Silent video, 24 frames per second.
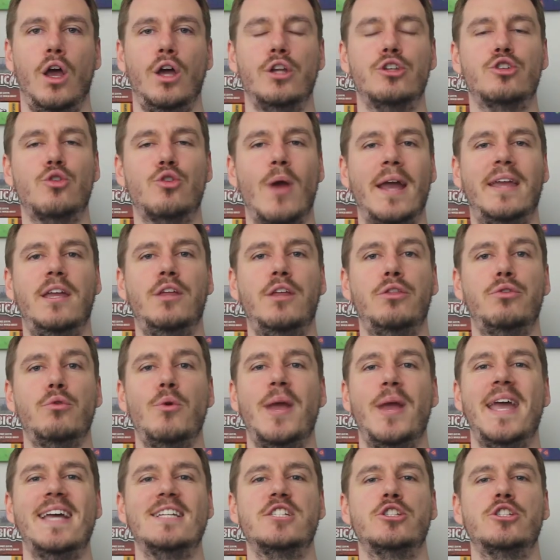Trekking Through
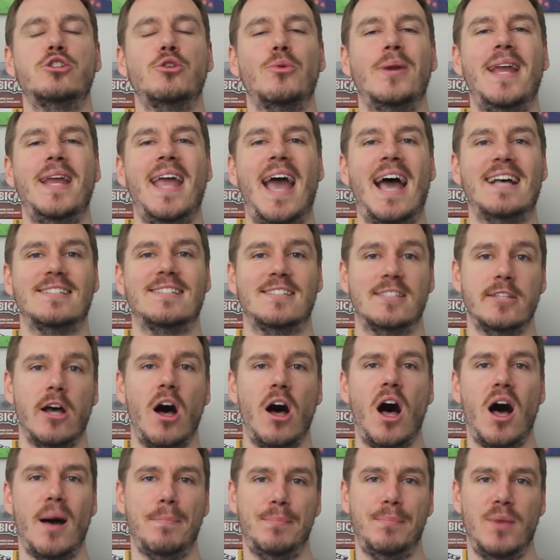History has
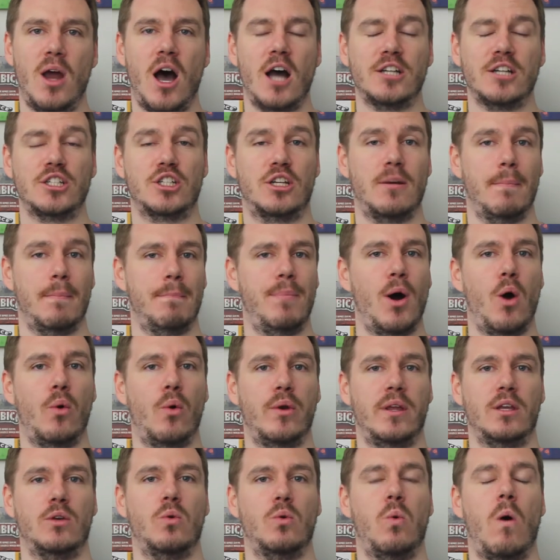top-notch
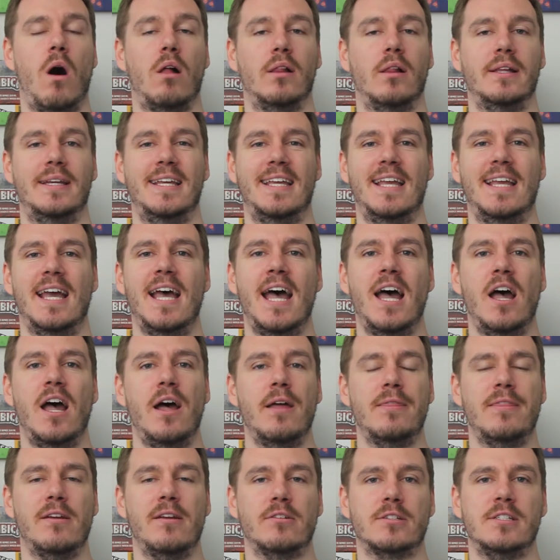component quality.
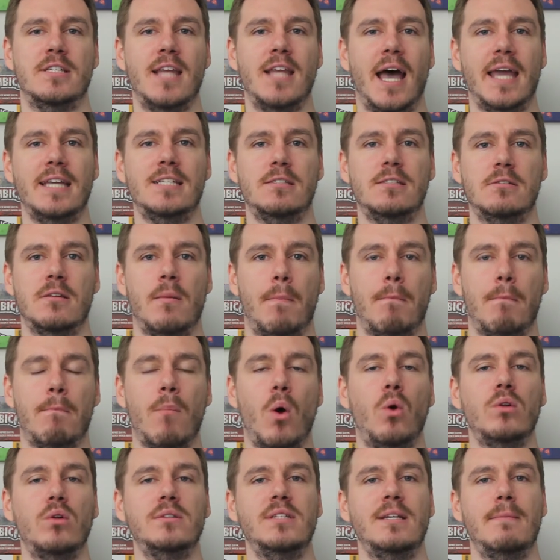There's nice
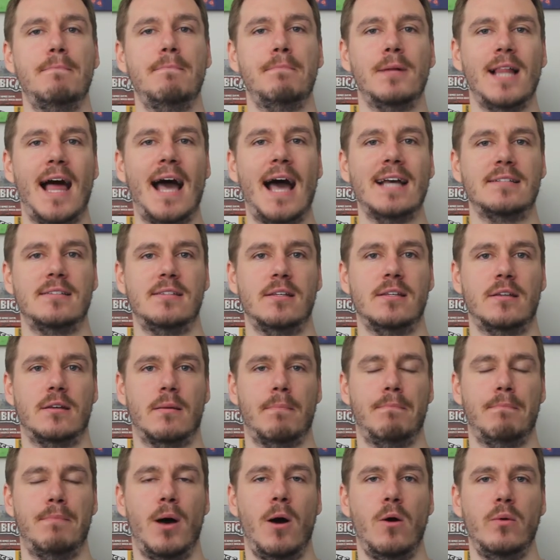molded plastic
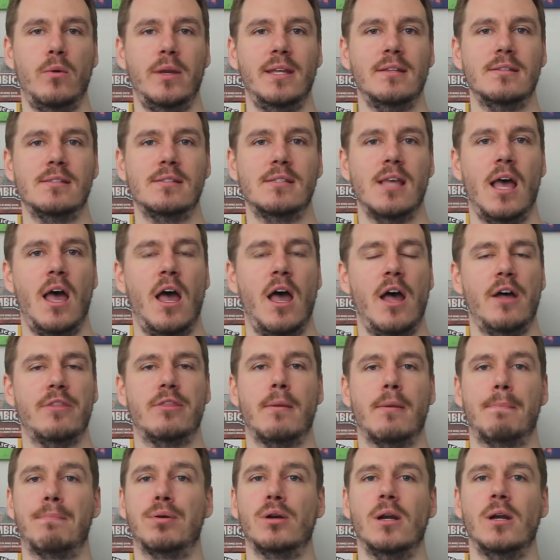components.
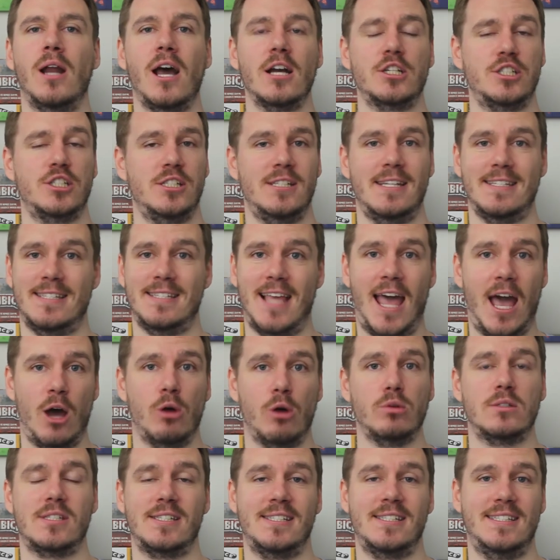The production is
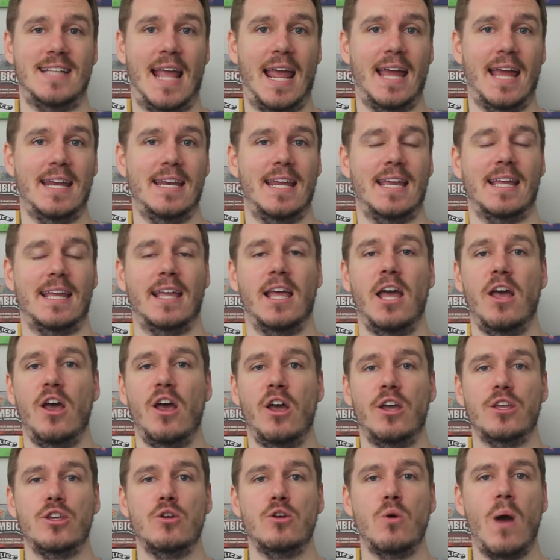outstanding.
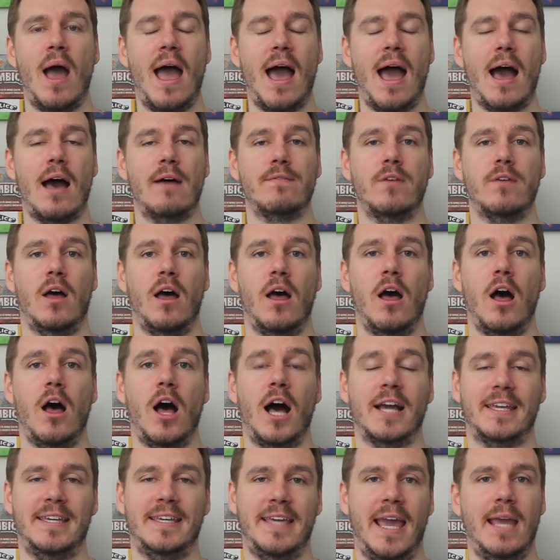You have
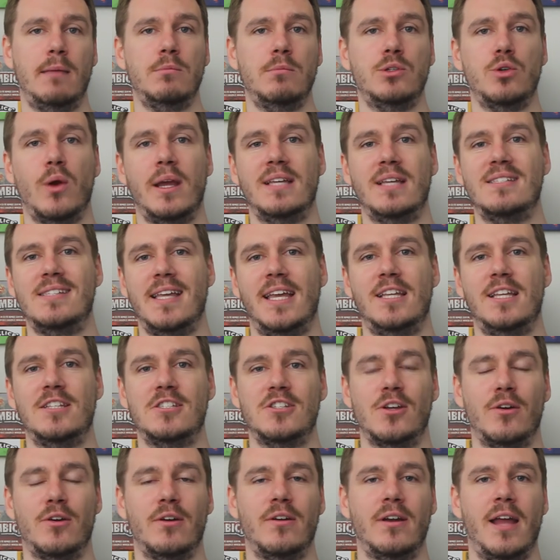a game trays
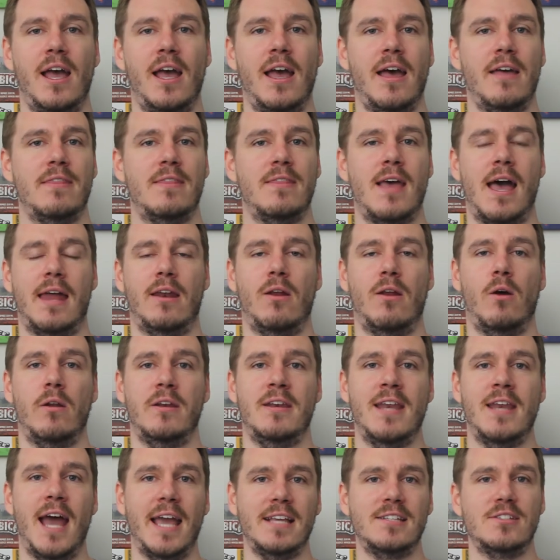insert that
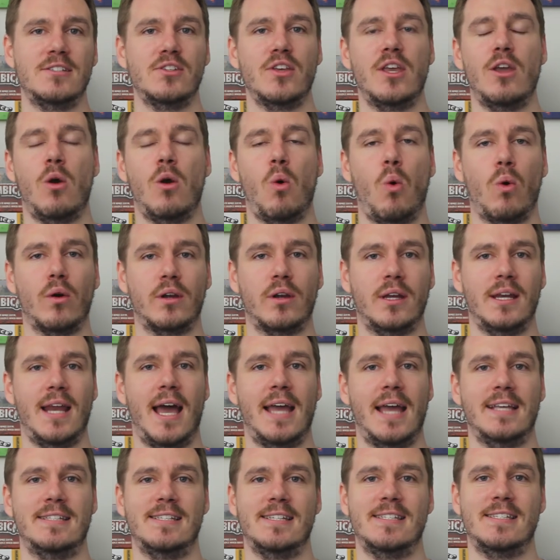nicely
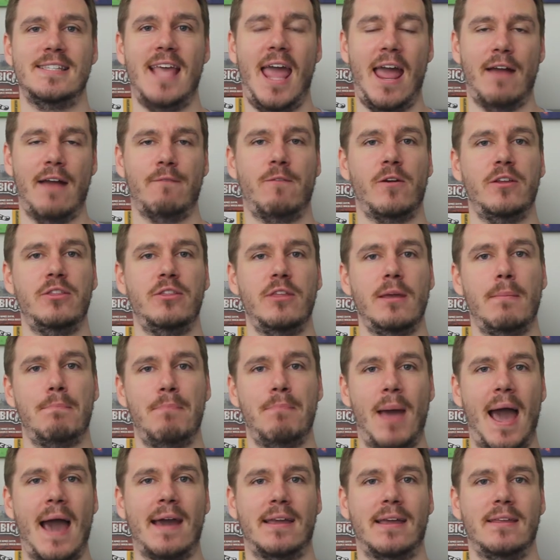organizes everything
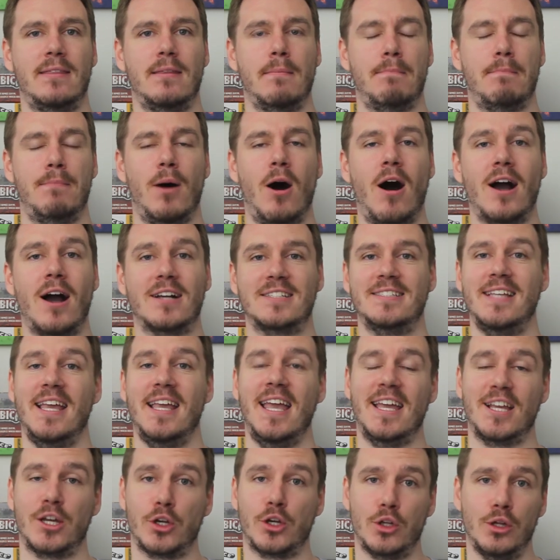back in the box,
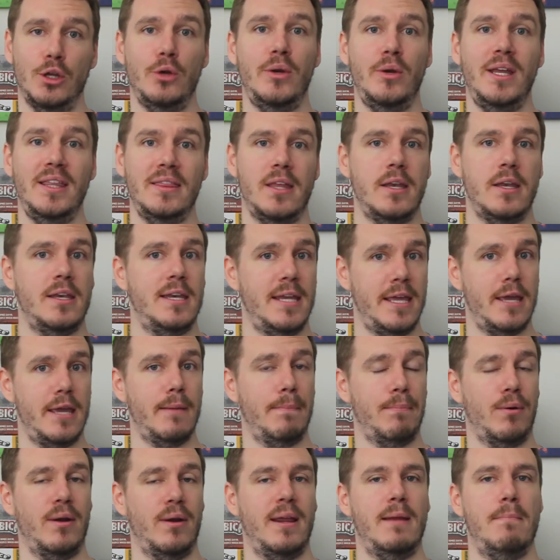including the
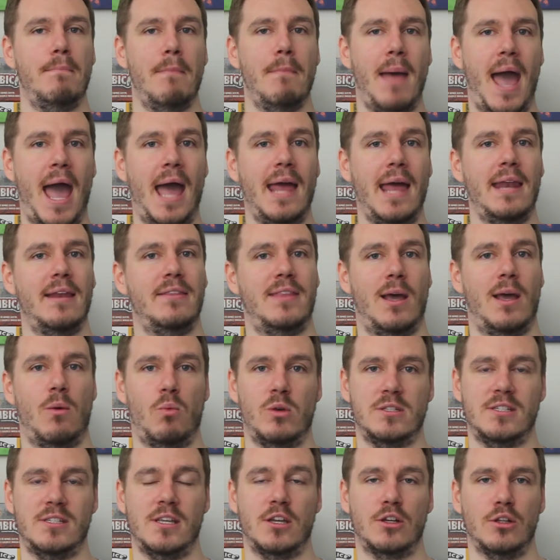neoprene mat that
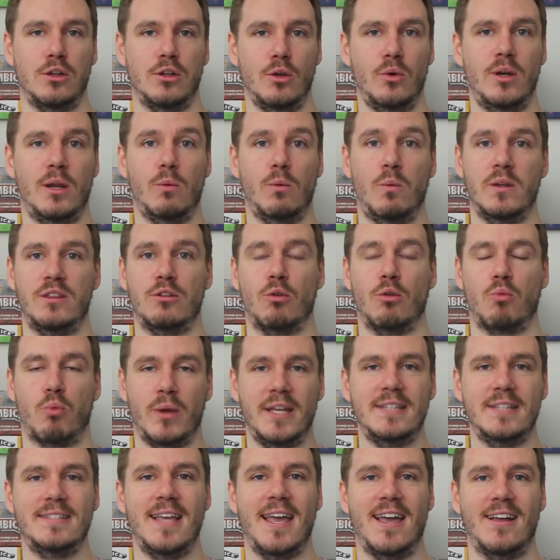was included with the
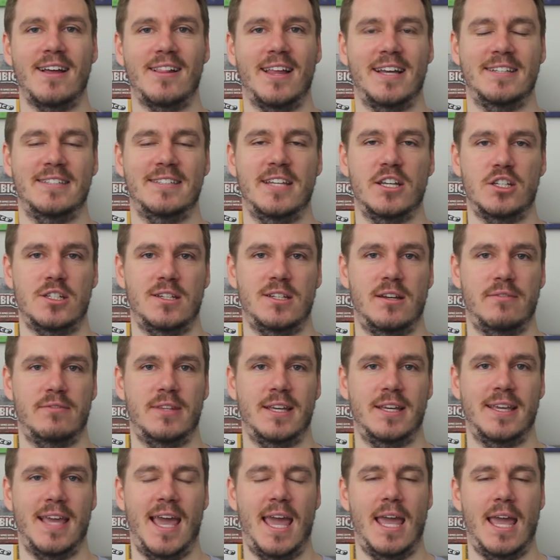retail edition of the
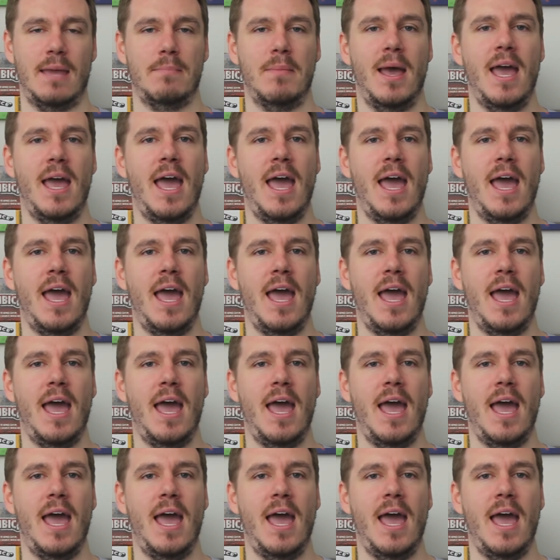game.